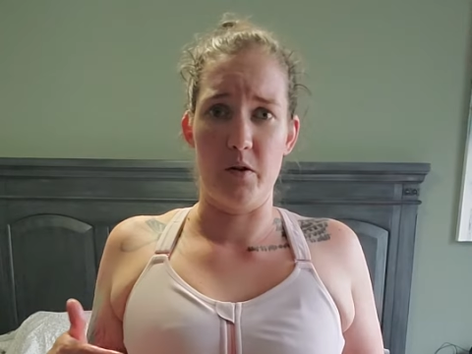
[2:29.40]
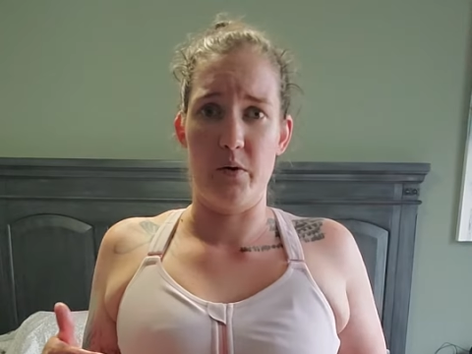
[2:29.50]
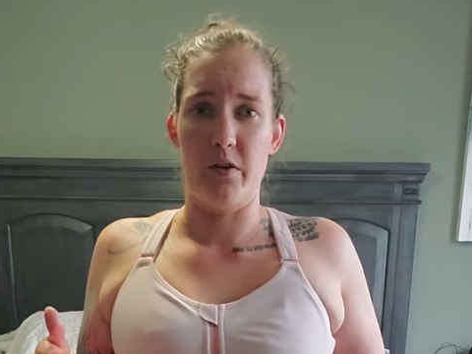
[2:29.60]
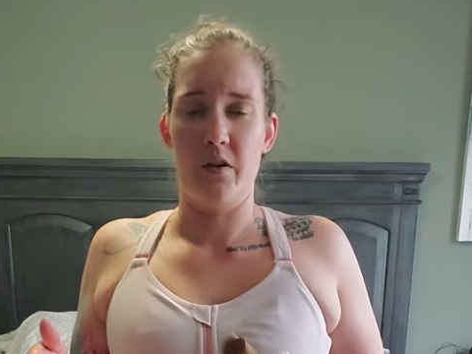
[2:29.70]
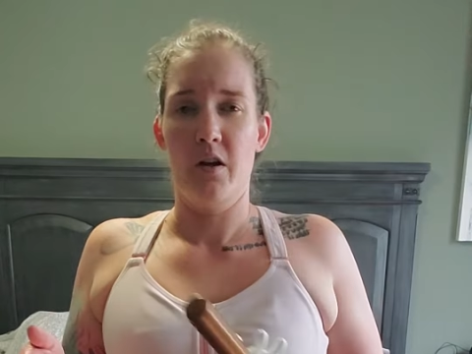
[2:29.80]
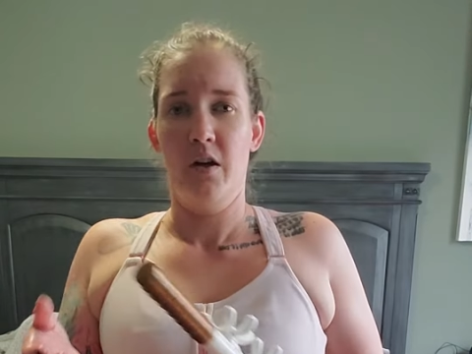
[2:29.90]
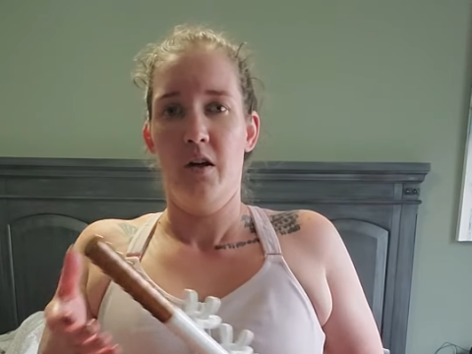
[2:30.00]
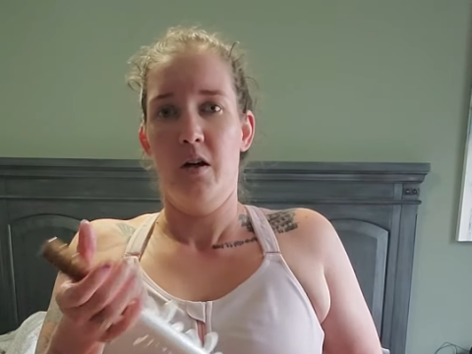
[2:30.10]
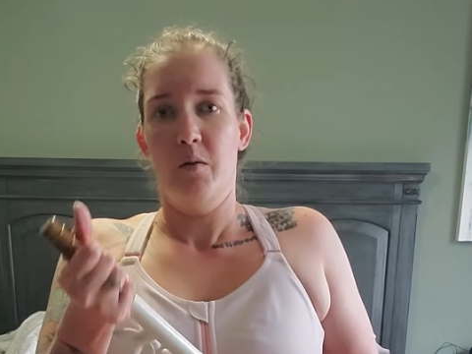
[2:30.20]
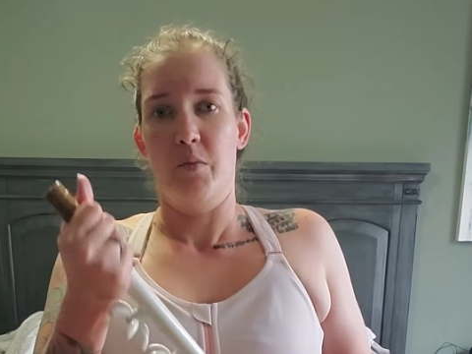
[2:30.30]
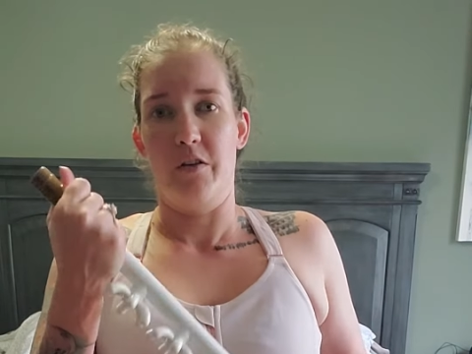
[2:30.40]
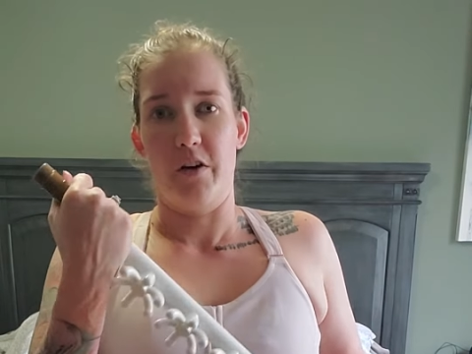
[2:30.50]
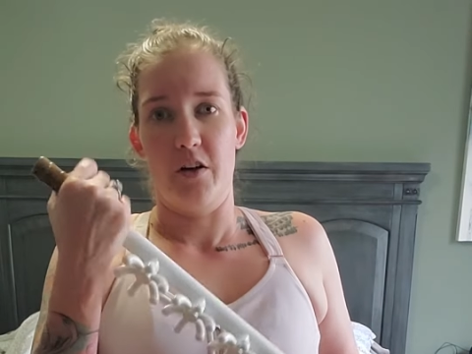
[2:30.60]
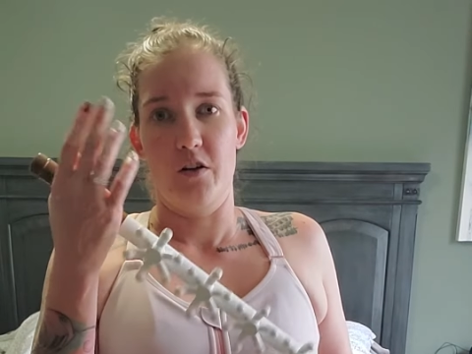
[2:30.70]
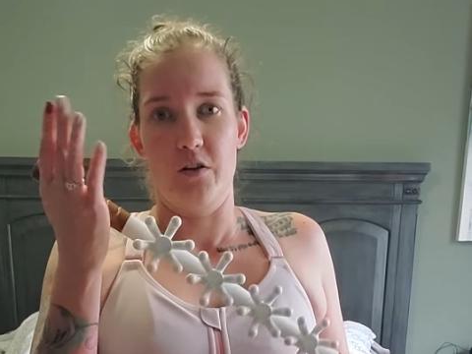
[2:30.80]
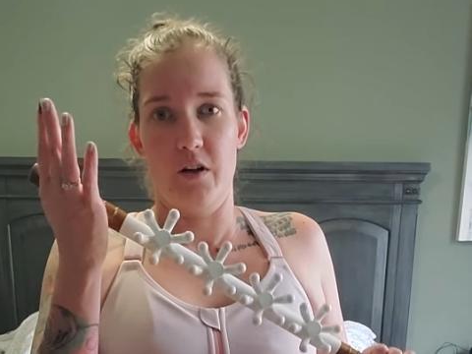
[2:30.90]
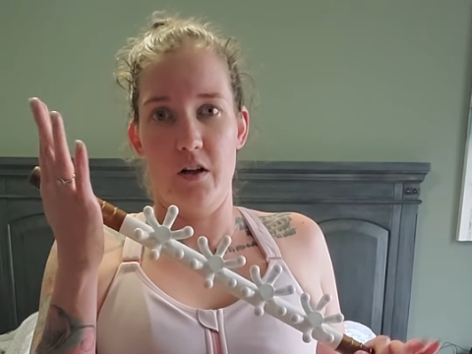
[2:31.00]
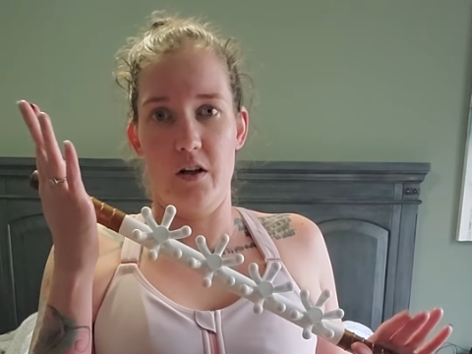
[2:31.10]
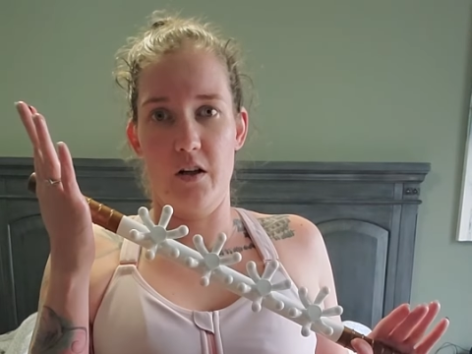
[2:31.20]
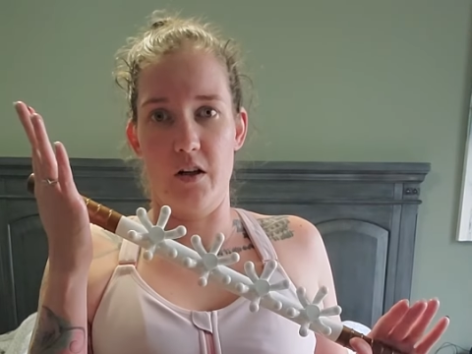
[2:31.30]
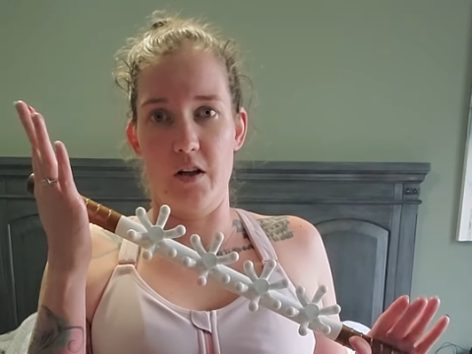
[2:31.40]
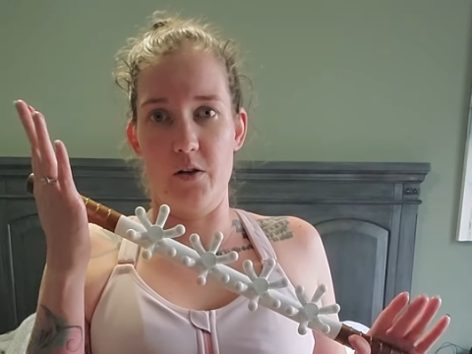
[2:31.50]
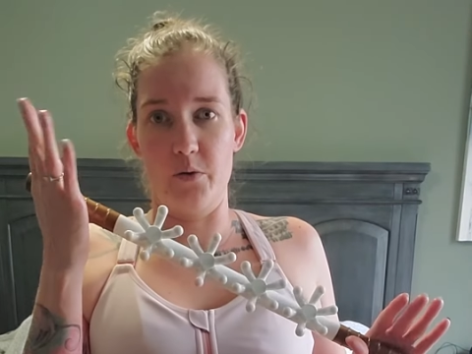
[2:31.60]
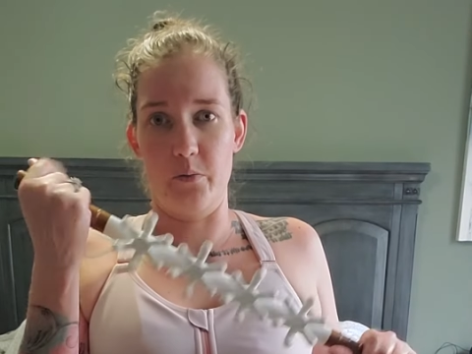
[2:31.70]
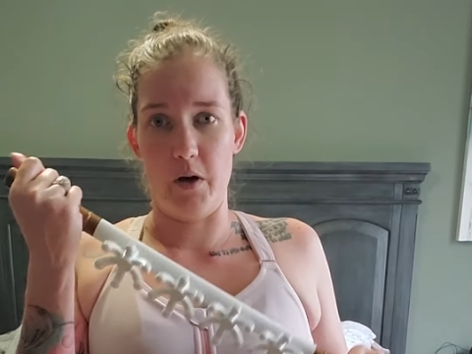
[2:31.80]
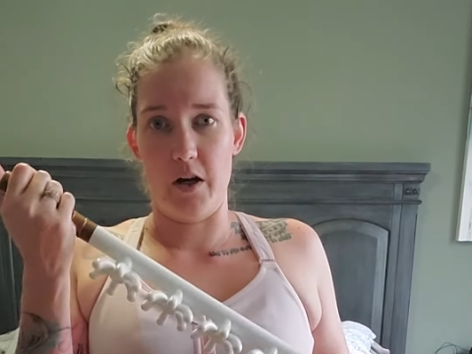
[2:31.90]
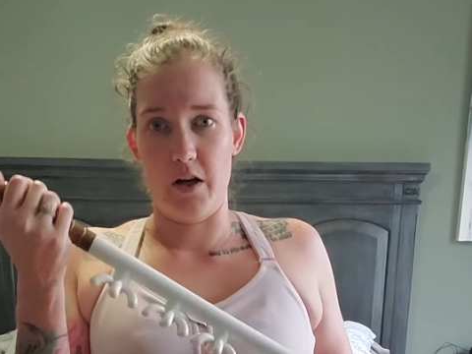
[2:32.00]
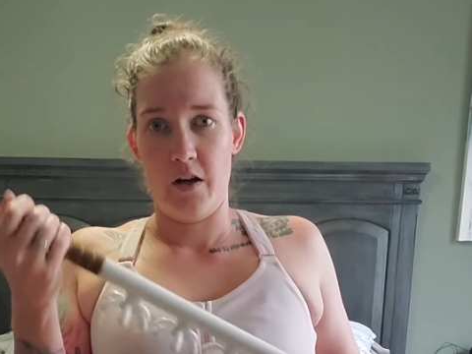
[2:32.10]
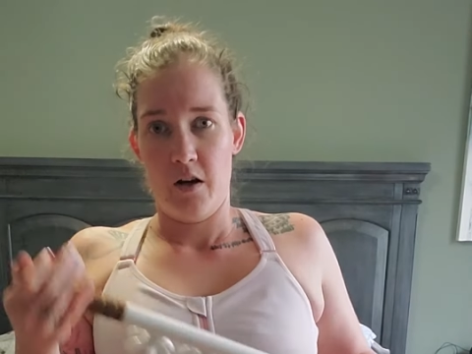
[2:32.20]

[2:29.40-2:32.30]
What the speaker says: with, but if I do, I use my